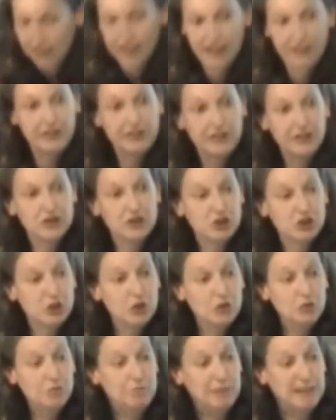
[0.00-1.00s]
and I think there's
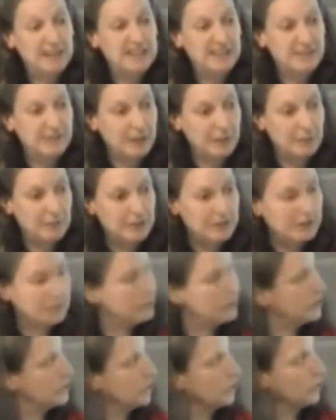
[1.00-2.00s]
2 big developments I want
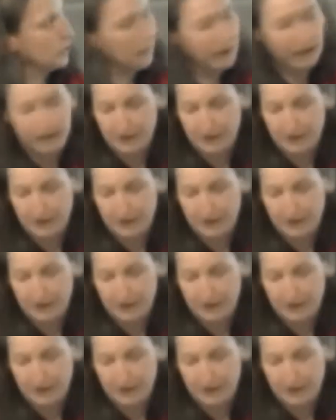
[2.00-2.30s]
to talk about.